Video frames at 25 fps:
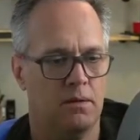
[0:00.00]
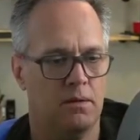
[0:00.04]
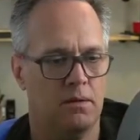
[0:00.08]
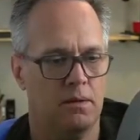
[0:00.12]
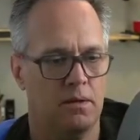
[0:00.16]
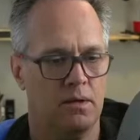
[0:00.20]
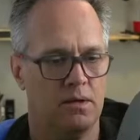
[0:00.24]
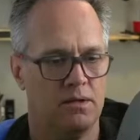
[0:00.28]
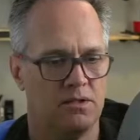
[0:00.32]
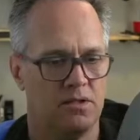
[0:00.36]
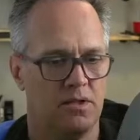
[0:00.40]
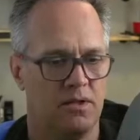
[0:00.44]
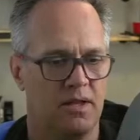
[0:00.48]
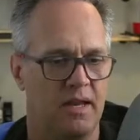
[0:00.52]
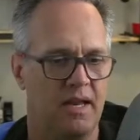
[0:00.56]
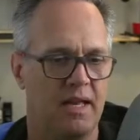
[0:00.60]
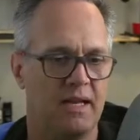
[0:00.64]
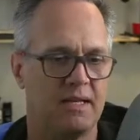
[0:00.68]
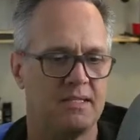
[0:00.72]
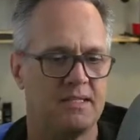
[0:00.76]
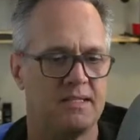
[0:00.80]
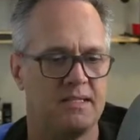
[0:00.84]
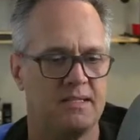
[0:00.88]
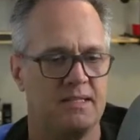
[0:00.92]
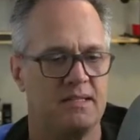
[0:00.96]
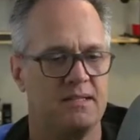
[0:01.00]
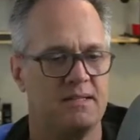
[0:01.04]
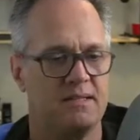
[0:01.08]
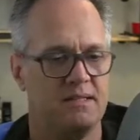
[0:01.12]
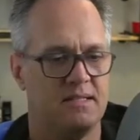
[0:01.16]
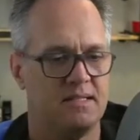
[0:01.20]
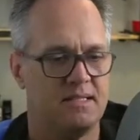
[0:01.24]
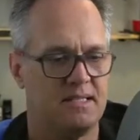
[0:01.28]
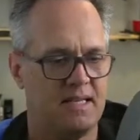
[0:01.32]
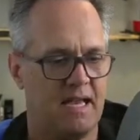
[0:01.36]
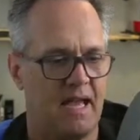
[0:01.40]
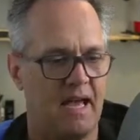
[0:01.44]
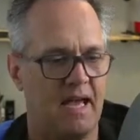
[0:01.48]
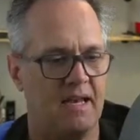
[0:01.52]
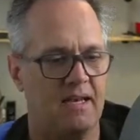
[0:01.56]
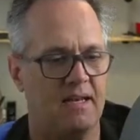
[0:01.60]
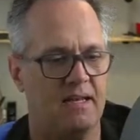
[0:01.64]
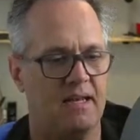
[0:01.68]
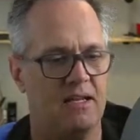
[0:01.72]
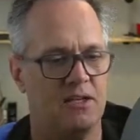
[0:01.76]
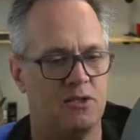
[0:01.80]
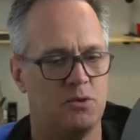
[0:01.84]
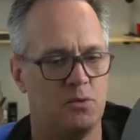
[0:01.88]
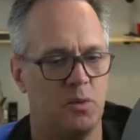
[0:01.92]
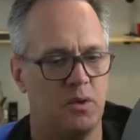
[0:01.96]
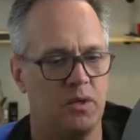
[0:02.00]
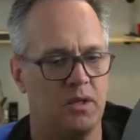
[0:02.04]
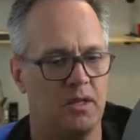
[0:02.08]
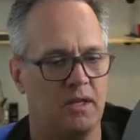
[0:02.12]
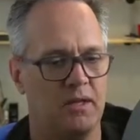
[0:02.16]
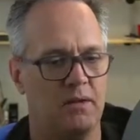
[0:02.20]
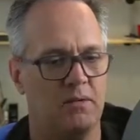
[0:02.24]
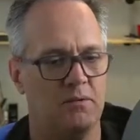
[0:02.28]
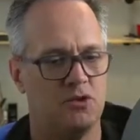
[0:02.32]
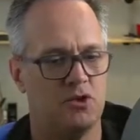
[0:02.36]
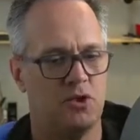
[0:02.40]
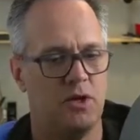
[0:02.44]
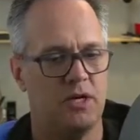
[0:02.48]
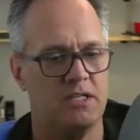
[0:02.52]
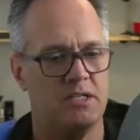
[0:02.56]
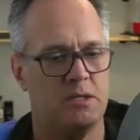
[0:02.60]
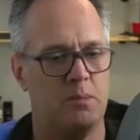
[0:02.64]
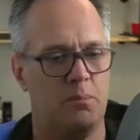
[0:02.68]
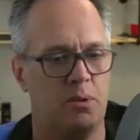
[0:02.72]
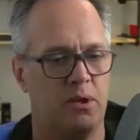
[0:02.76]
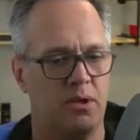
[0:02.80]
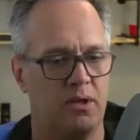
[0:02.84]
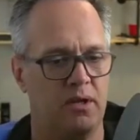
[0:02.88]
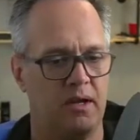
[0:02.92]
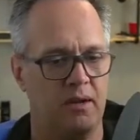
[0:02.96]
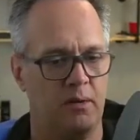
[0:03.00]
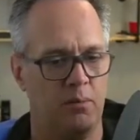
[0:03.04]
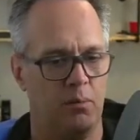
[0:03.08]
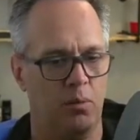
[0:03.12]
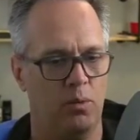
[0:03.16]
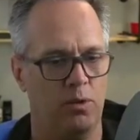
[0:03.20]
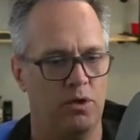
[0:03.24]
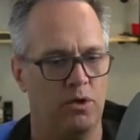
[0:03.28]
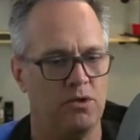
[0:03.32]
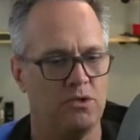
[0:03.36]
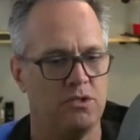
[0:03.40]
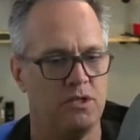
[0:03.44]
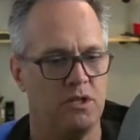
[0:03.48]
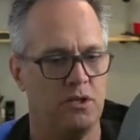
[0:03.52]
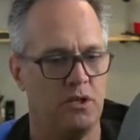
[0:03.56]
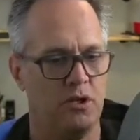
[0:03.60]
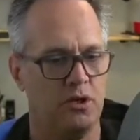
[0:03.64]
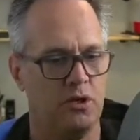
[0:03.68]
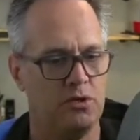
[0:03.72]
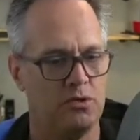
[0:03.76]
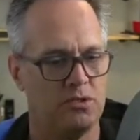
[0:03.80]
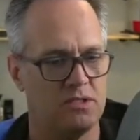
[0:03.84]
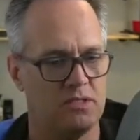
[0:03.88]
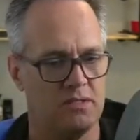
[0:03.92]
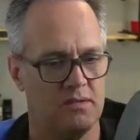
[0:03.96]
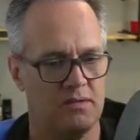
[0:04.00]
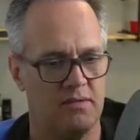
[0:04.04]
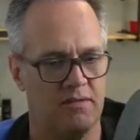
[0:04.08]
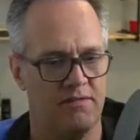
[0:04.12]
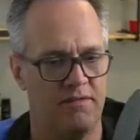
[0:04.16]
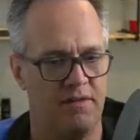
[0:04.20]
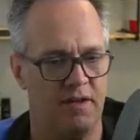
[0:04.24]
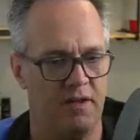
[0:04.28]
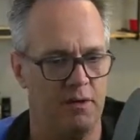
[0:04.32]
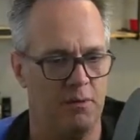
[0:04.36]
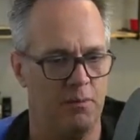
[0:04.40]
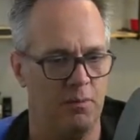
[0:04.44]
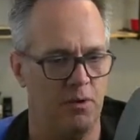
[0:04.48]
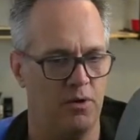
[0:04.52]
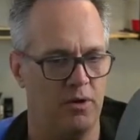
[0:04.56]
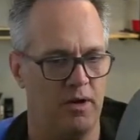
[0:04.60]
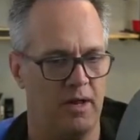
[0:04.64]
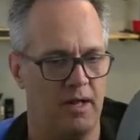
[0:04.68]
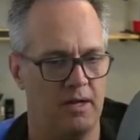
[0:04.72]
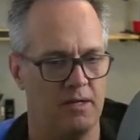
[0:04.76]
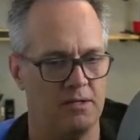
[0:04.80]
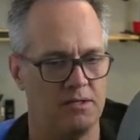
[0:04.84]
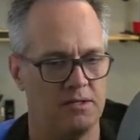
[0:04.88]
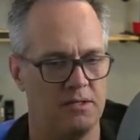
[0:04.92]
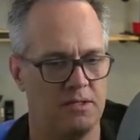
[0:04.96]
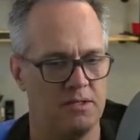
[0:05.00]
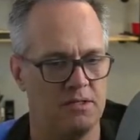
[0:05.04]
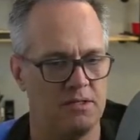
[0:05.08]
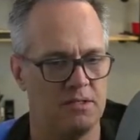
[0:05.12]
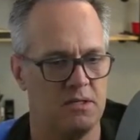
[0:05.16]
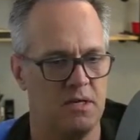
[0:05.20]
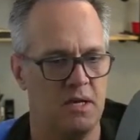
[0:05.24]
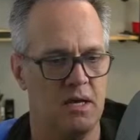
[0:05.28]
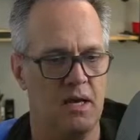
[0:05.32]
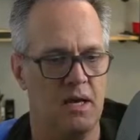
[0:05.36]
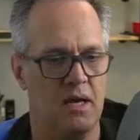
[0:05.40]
So the next set is really traceability using the use failure mode analysis.